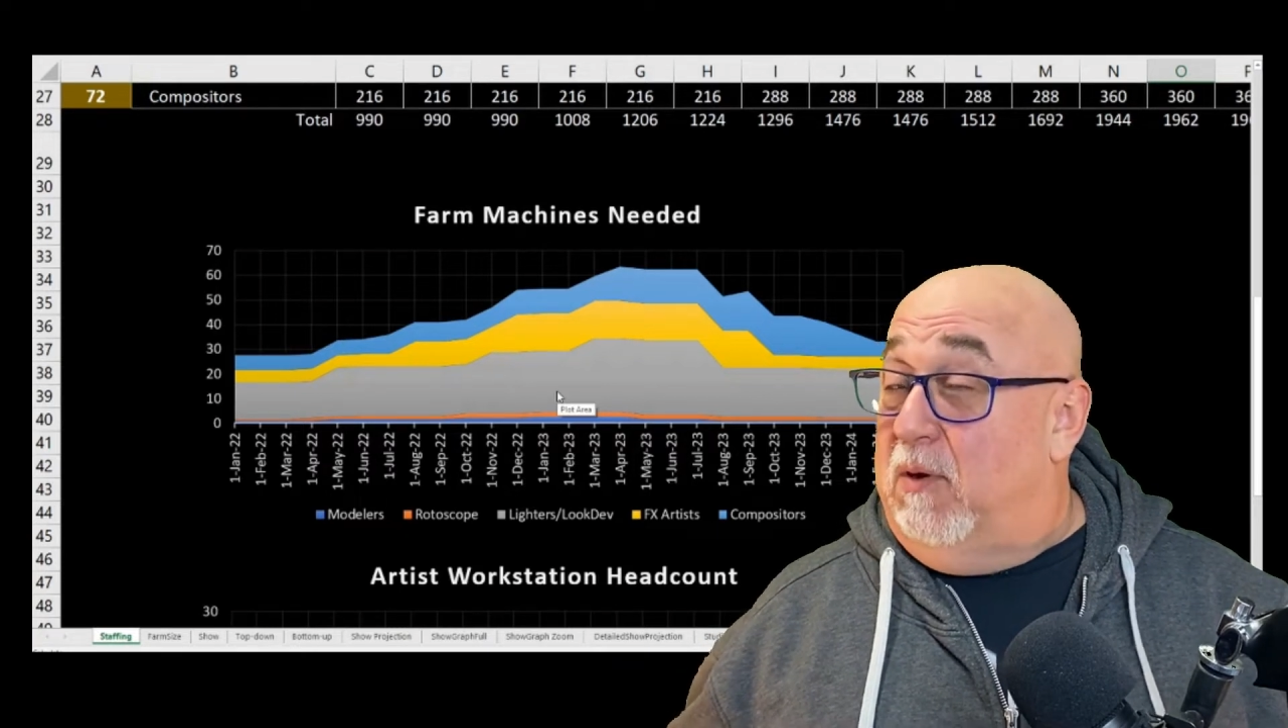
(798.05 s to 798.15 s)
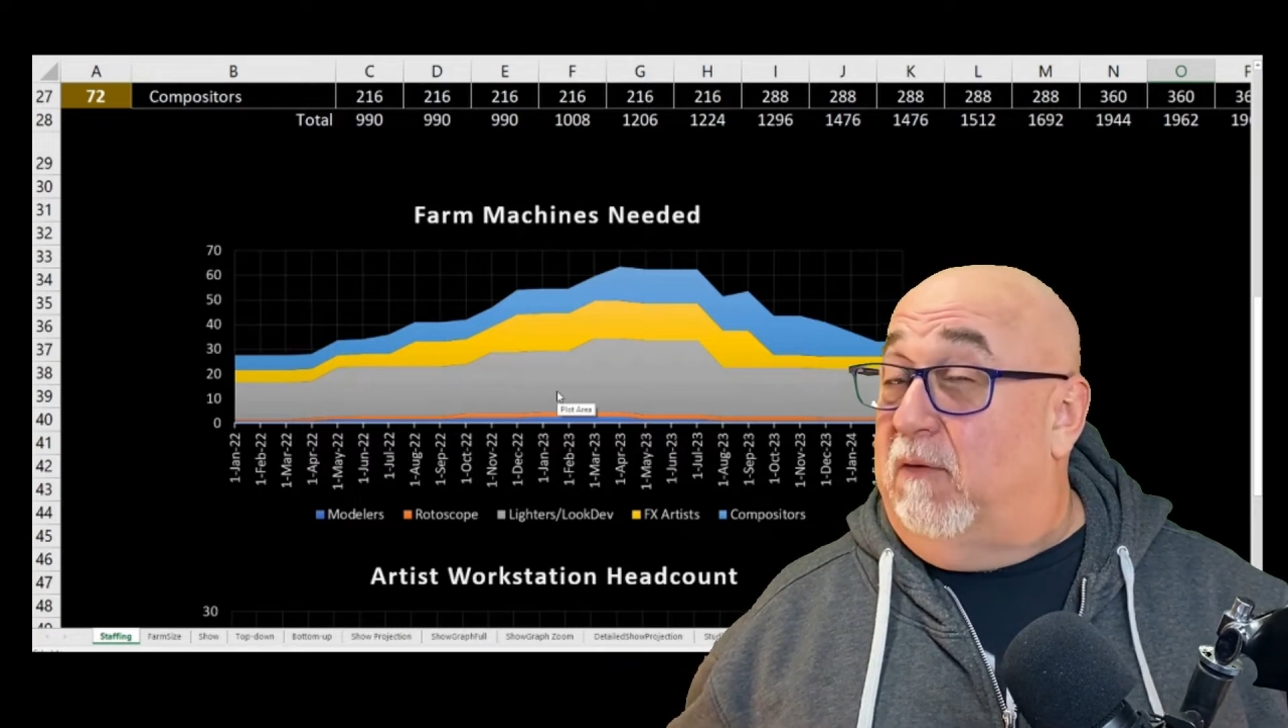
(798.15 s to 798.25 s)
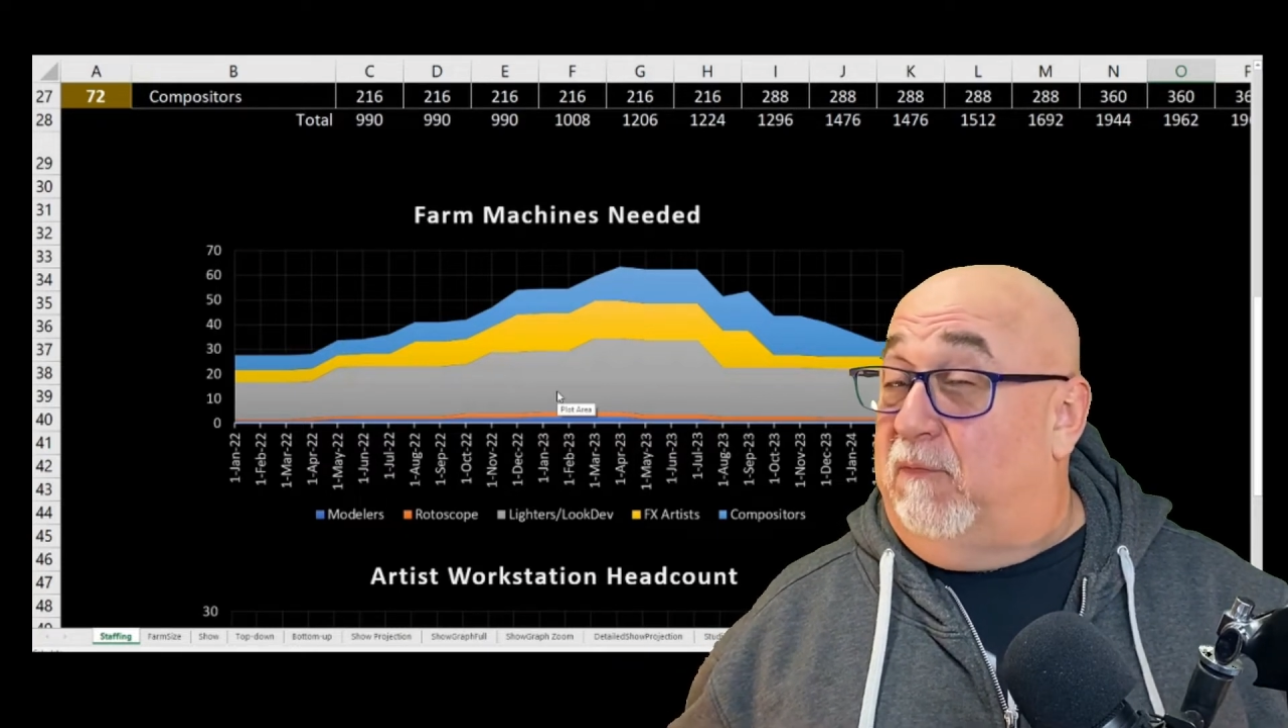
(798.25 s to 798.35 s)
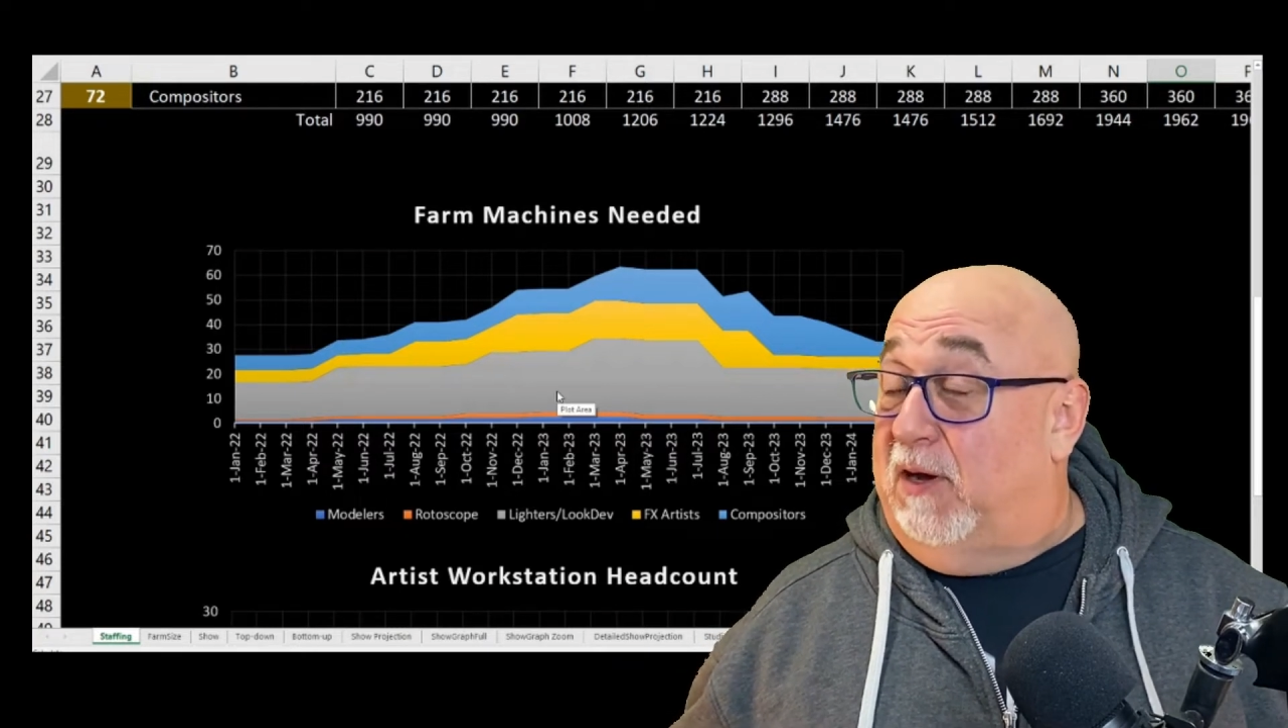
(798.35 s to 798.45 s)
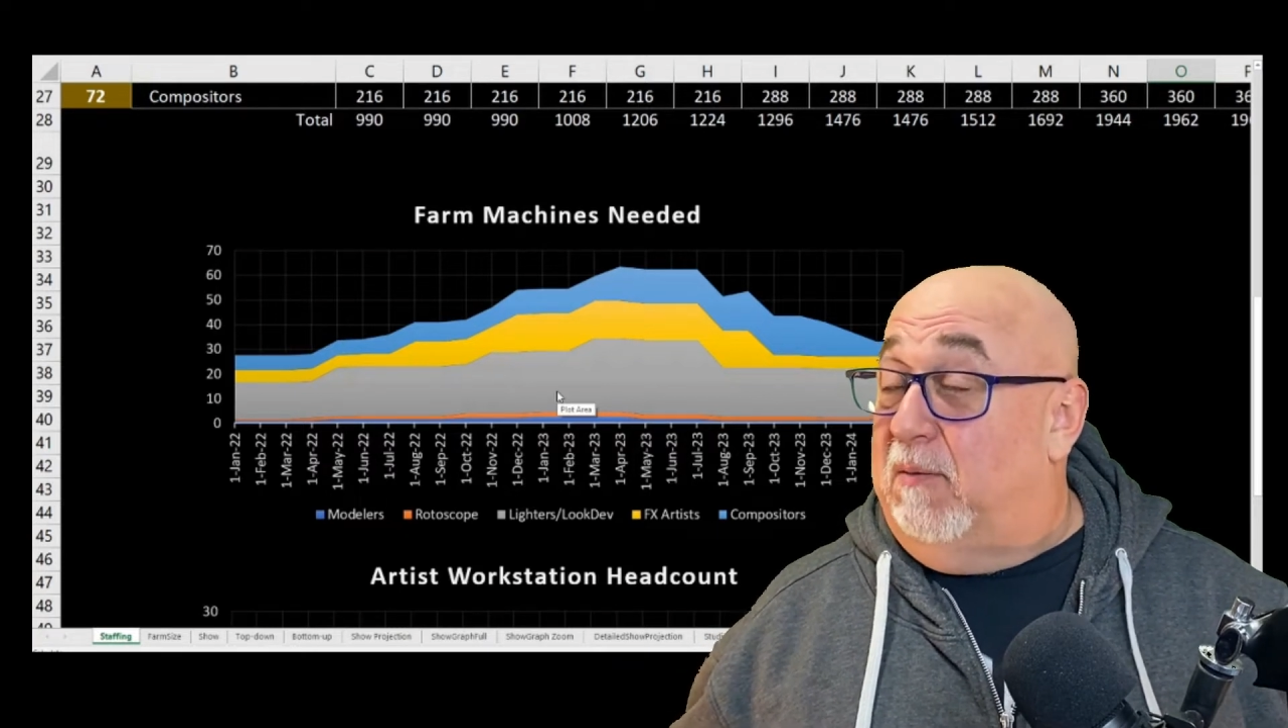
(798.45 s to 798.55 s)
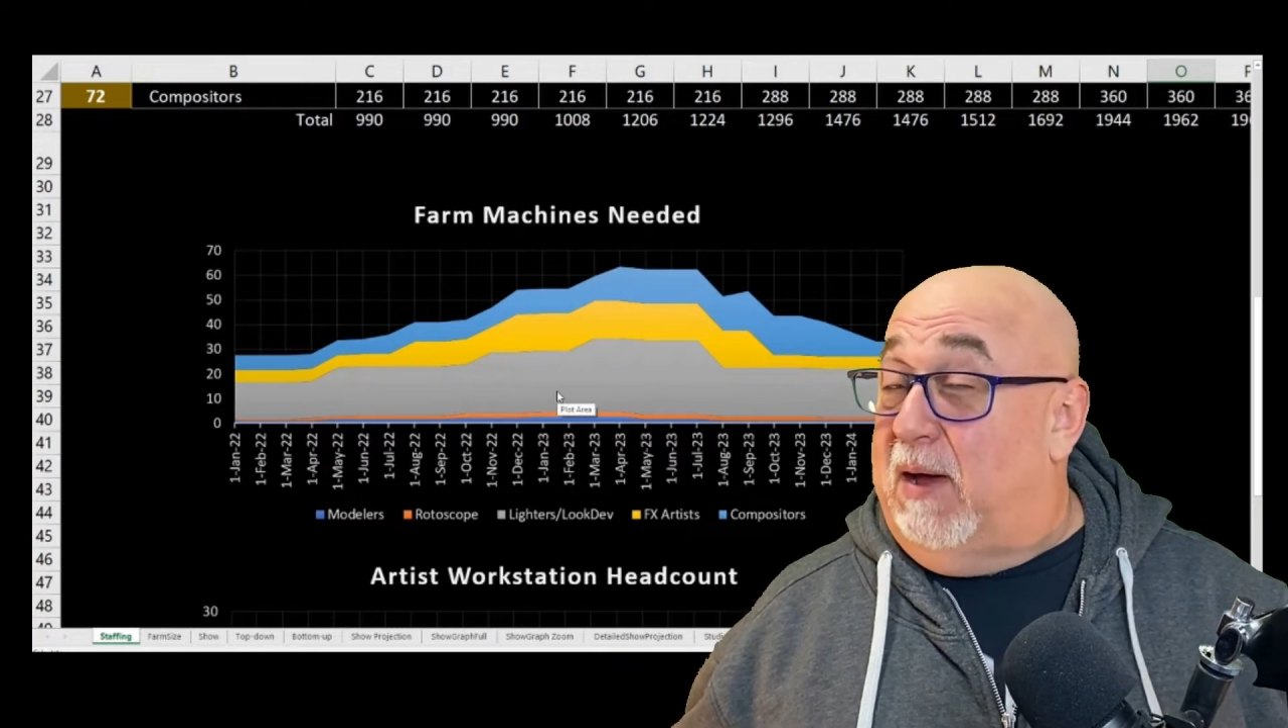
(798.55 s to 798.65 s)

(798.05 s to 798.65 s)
want to figure